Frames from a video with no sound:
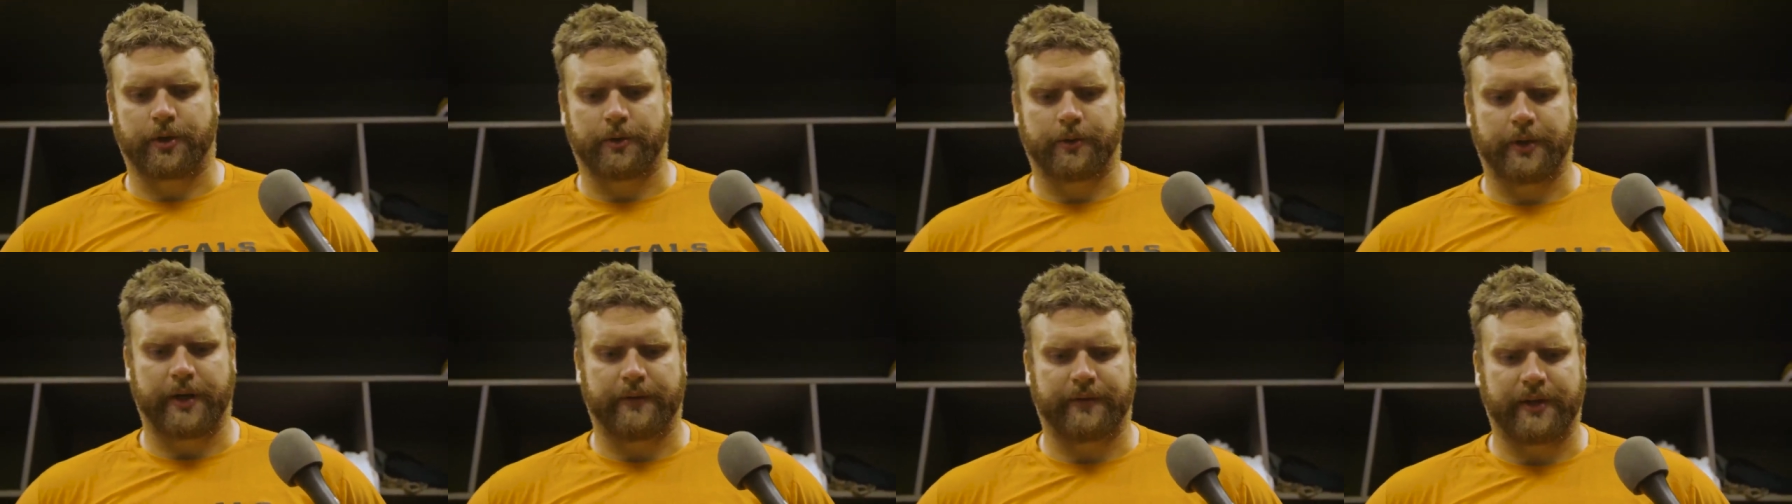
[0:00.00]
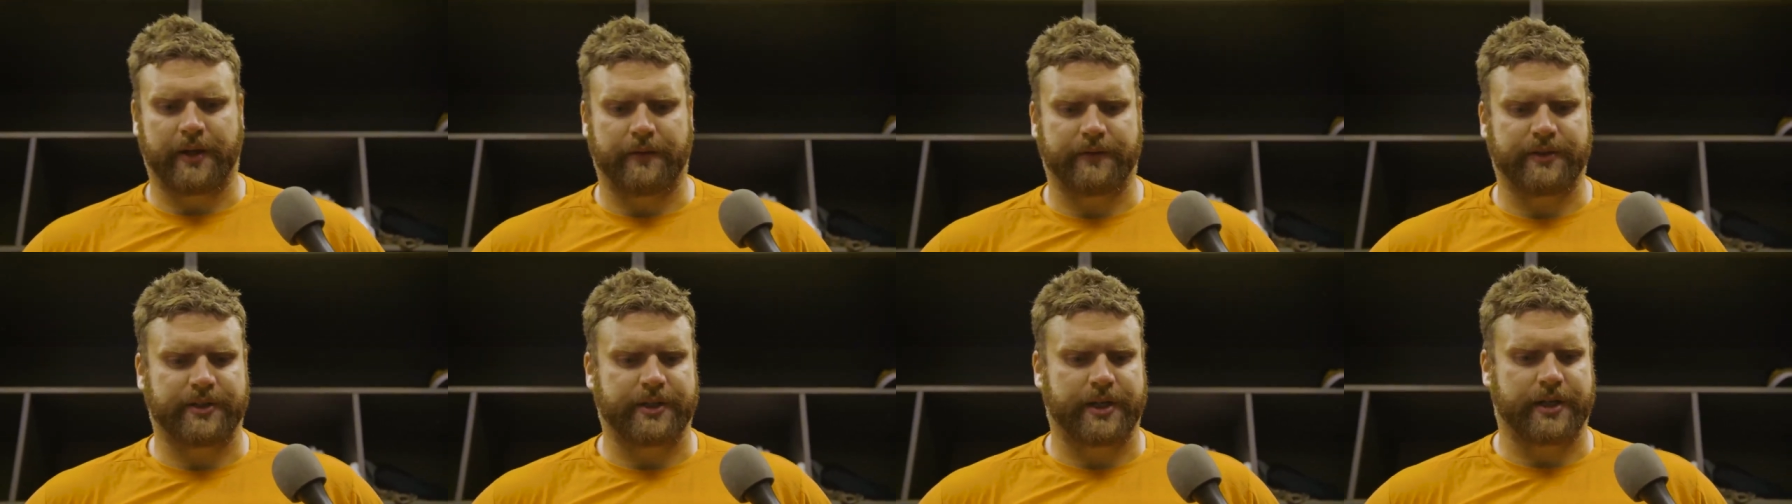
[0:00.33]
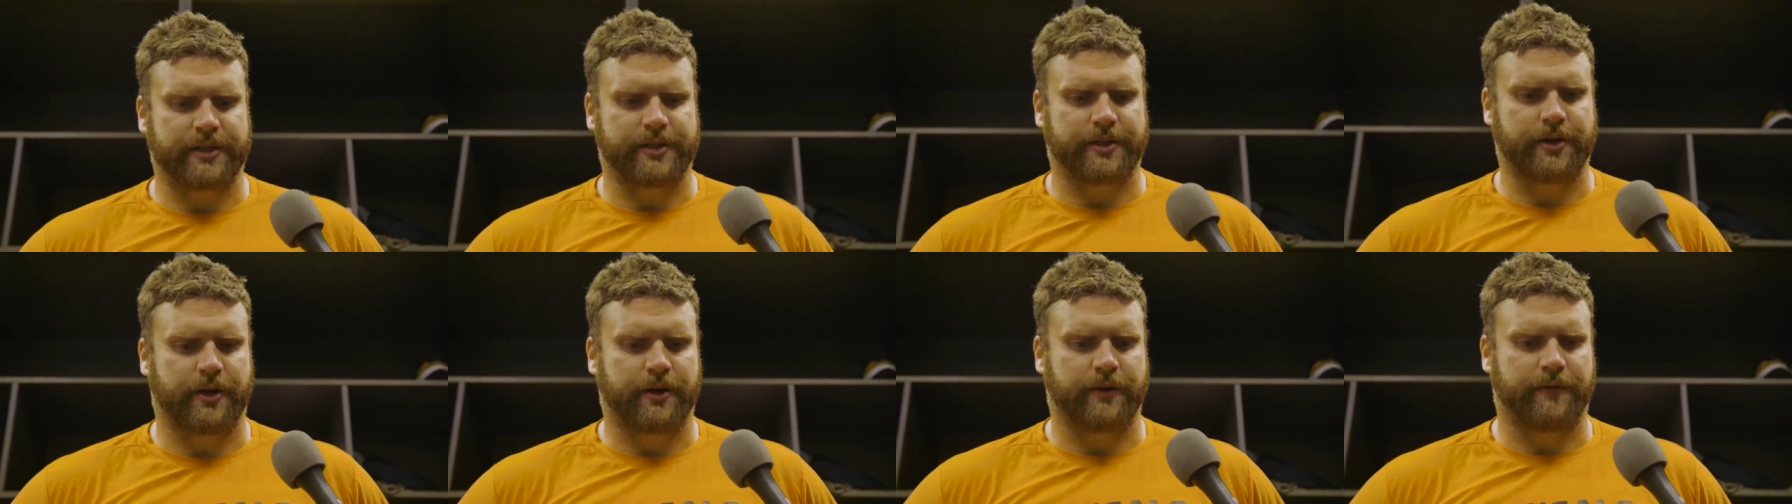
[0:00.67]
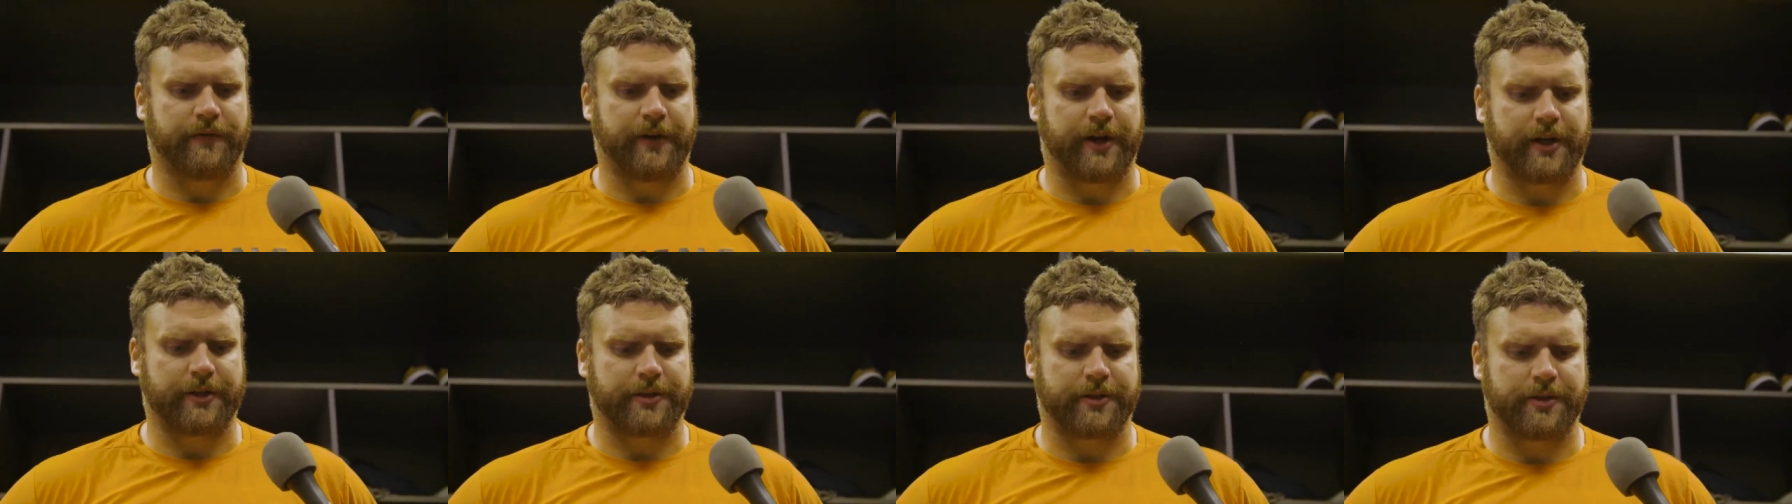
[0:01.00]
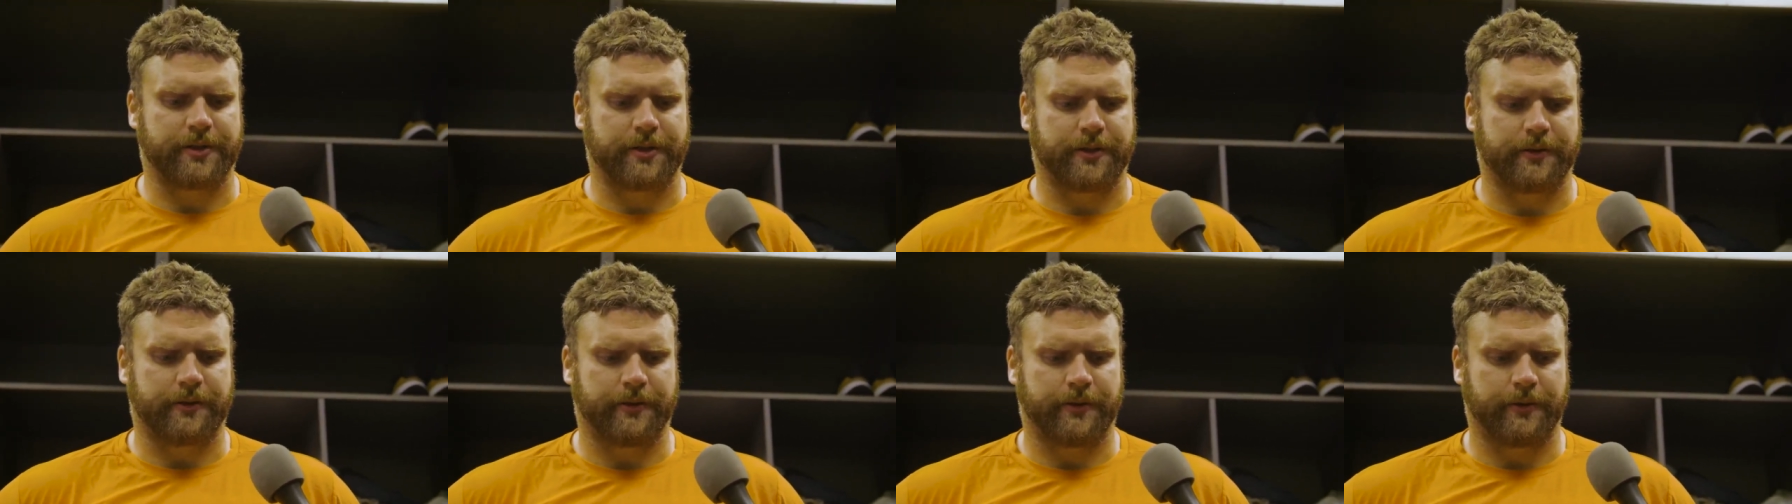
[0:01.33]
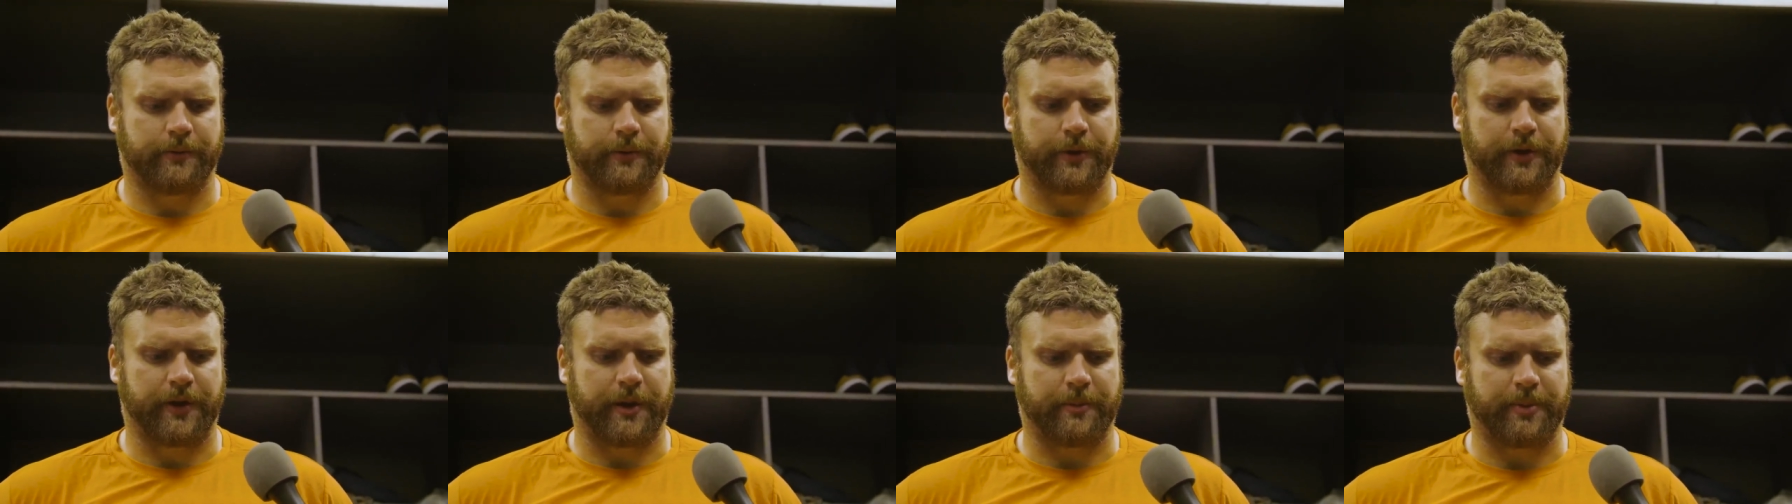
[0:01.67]
We're going to have to emphasize starting faster,
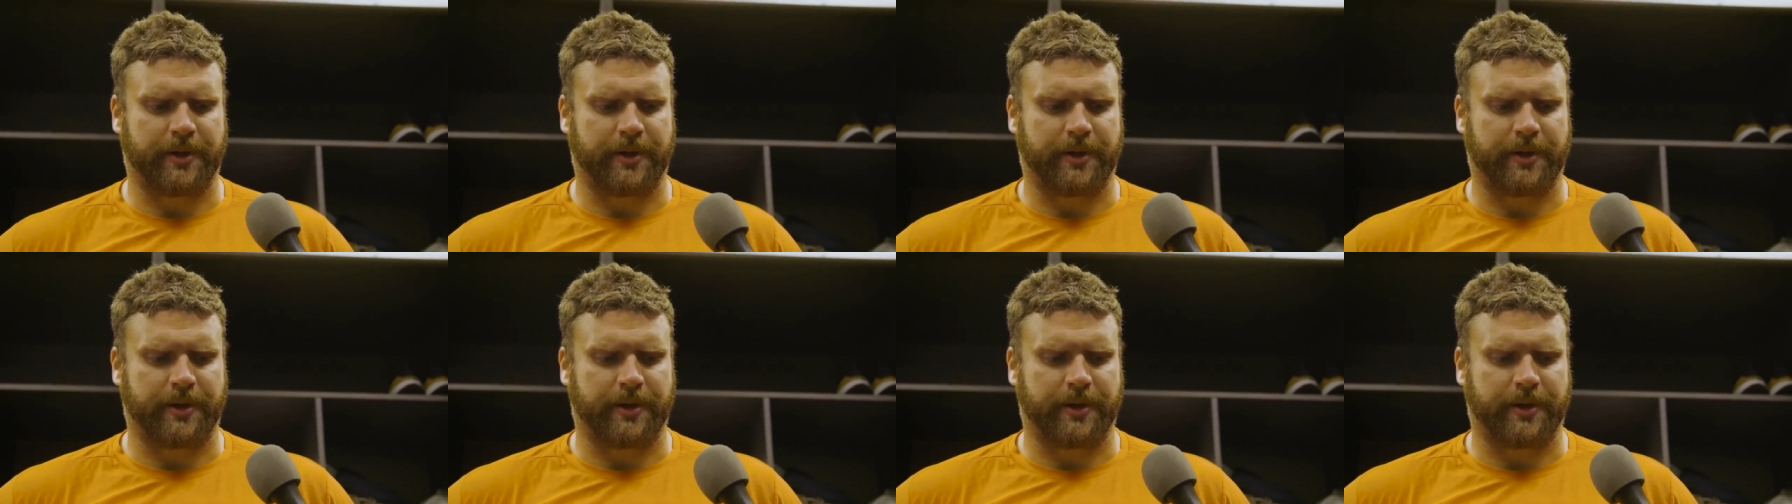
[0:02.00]
whether that